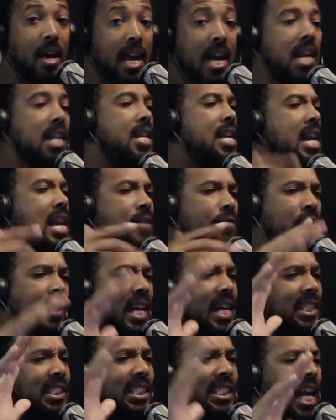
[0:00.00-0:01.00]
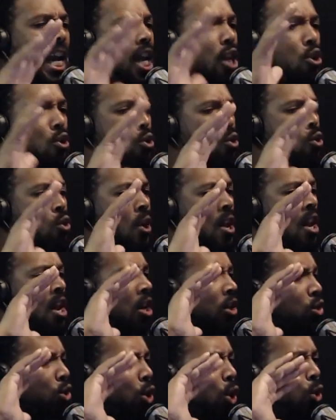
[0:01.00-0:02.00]
And even let's say you
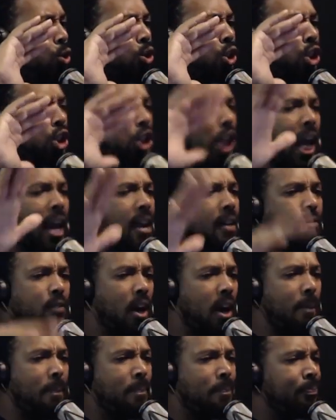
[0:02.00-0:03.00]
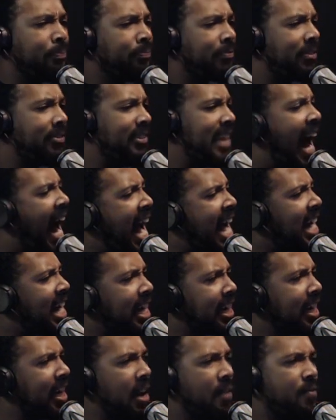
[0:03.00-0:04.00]
saved up
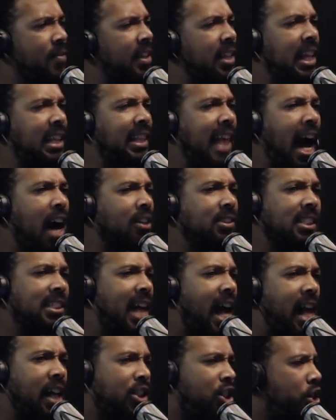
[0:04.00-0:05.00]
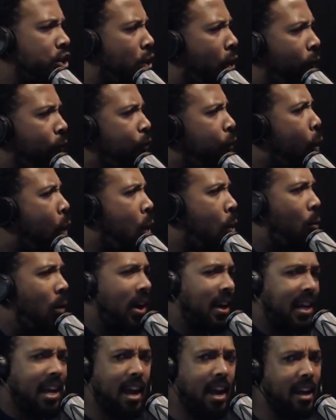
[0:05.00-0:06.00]
$950,000 in your
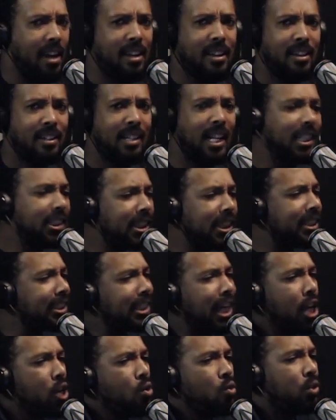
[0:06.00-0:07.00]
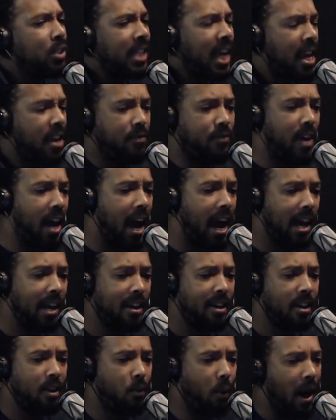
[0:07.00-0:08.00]
401k. Let's just say you saved that,
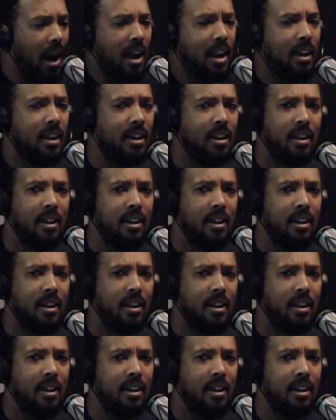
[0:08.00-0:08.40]
right?